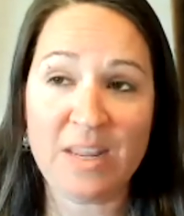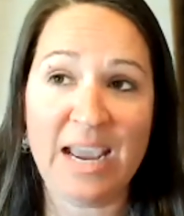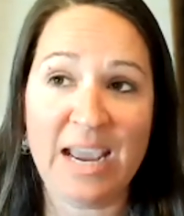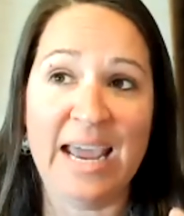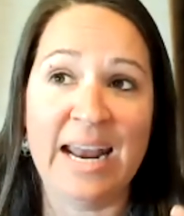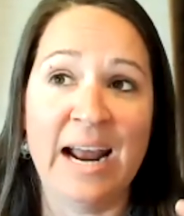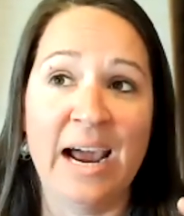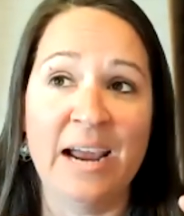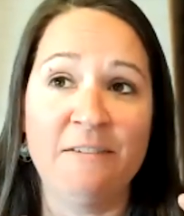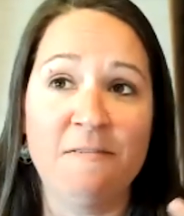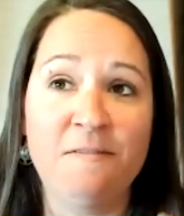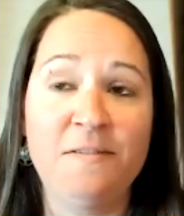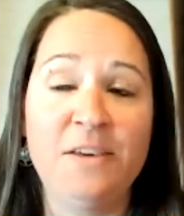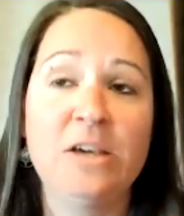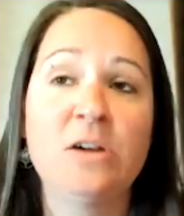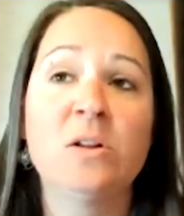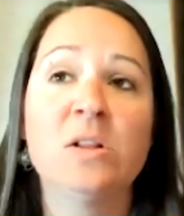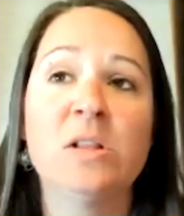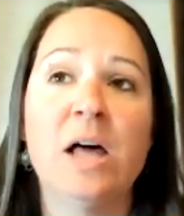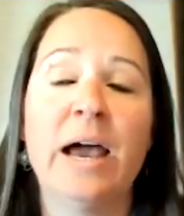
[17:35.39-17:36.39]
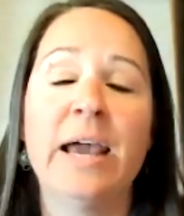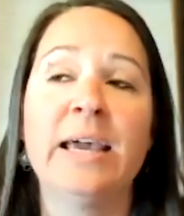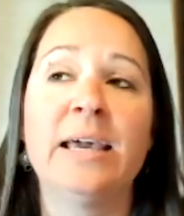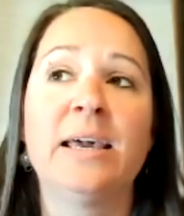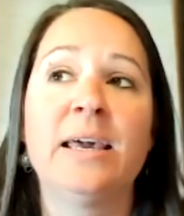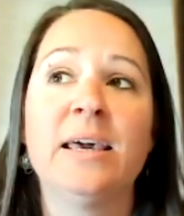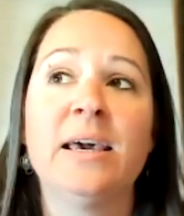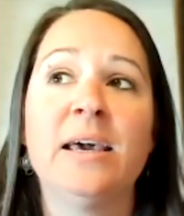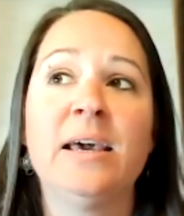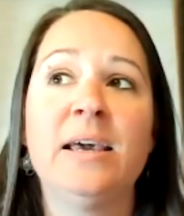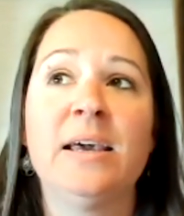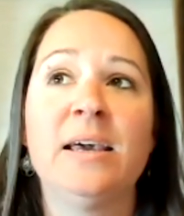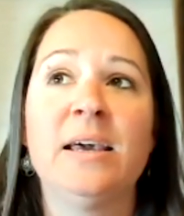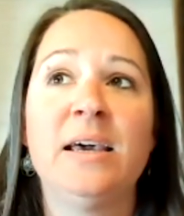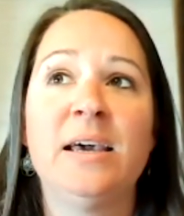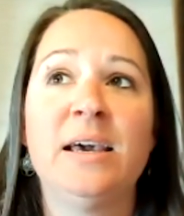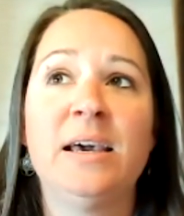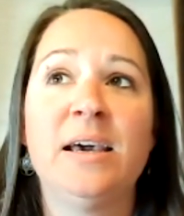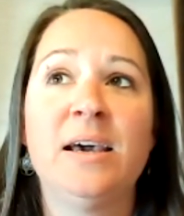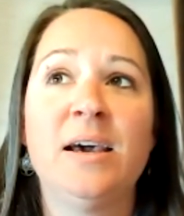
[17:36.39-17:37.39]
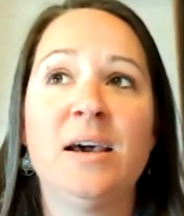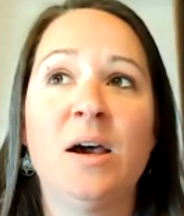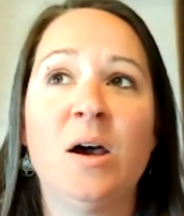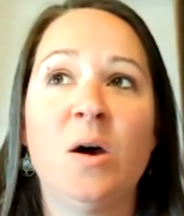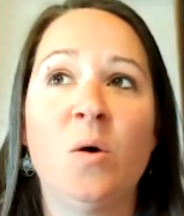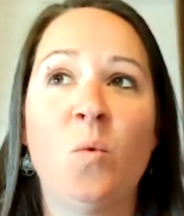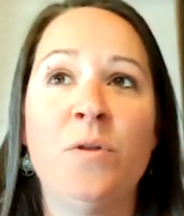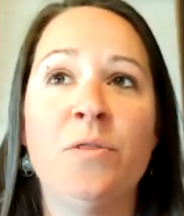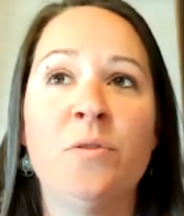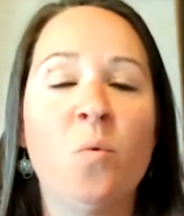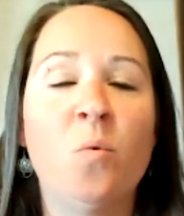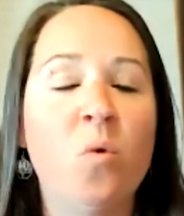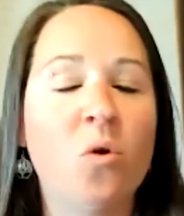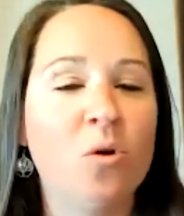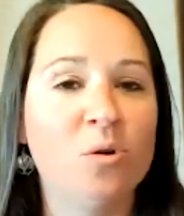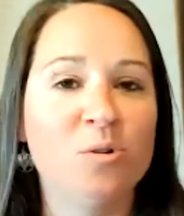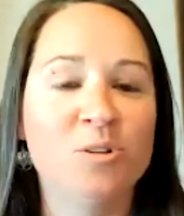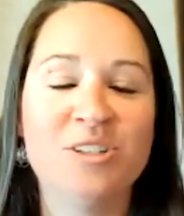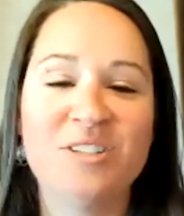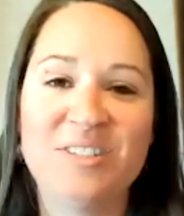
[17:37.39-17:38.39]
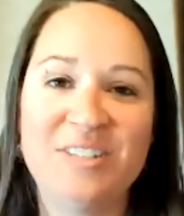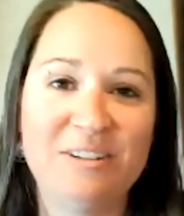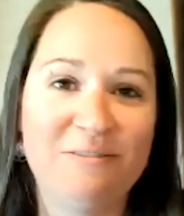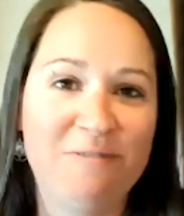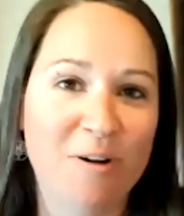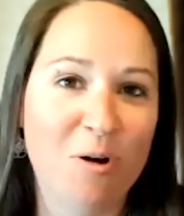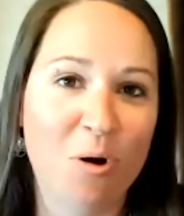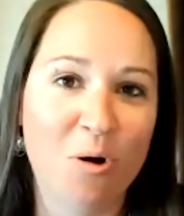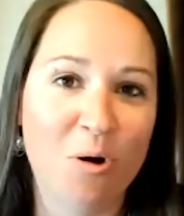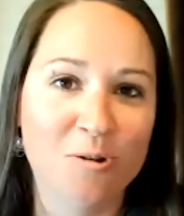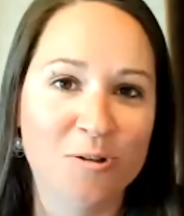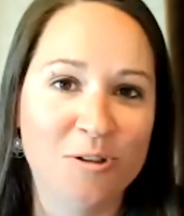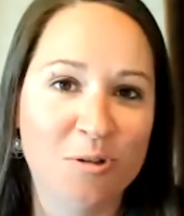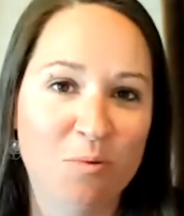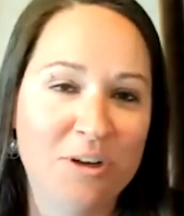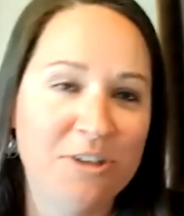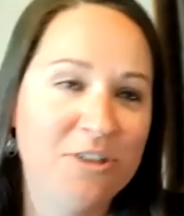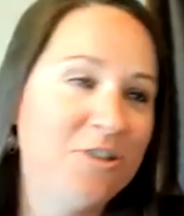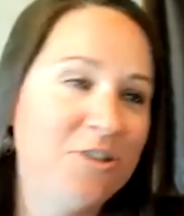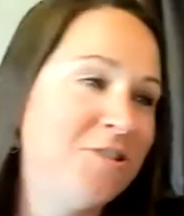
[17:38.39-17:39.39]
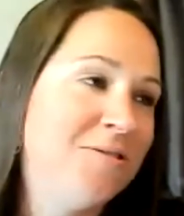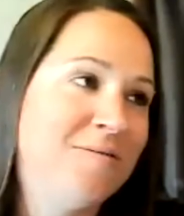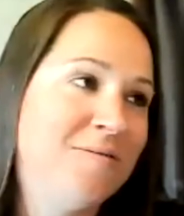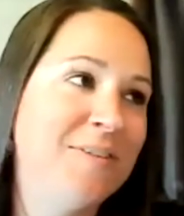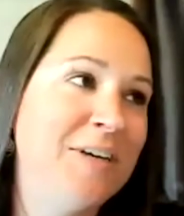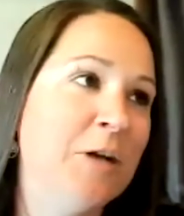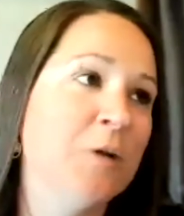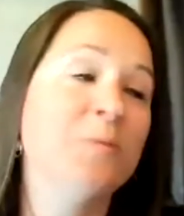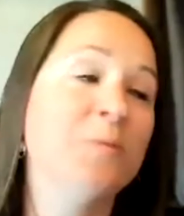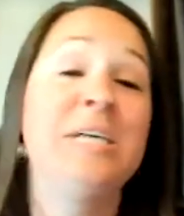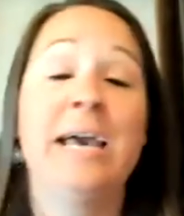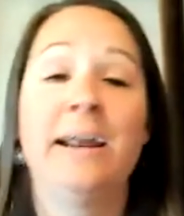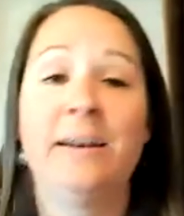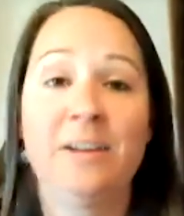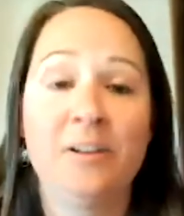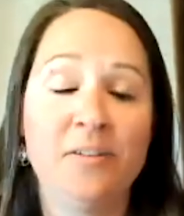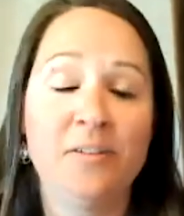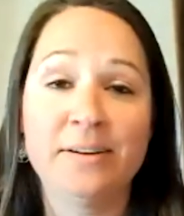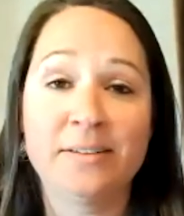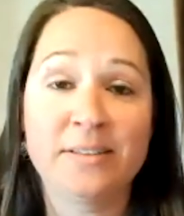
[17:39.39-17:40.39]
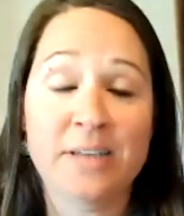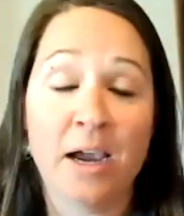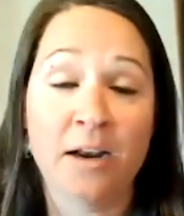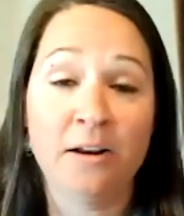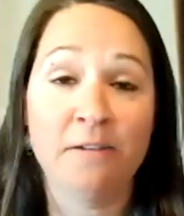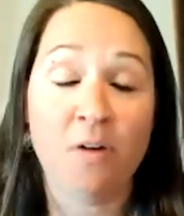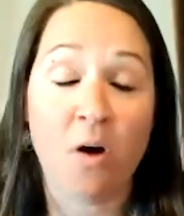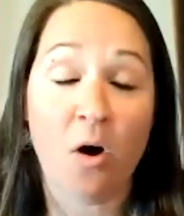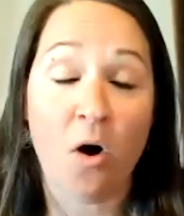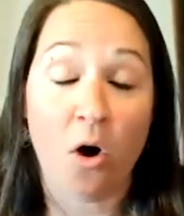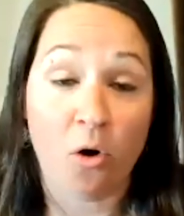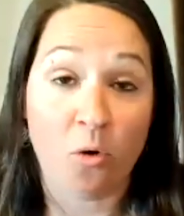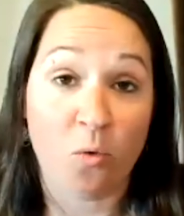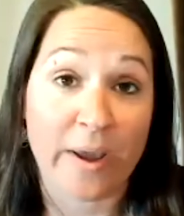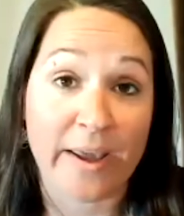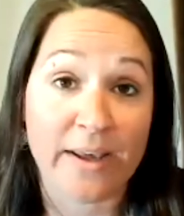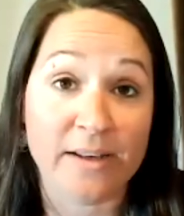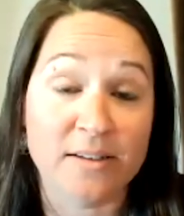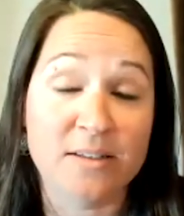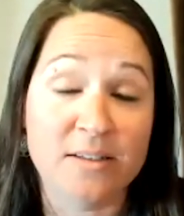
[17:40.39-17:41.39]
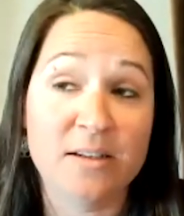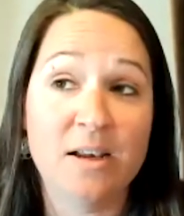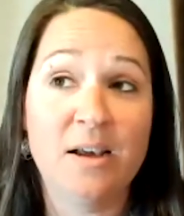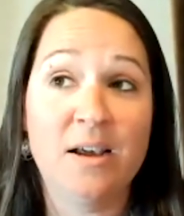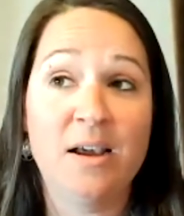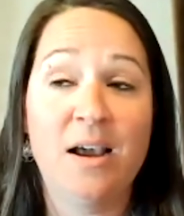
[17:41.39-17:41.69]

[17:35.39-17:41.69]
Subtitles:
And I feel like when the world is difficult, which, technically is kind of always,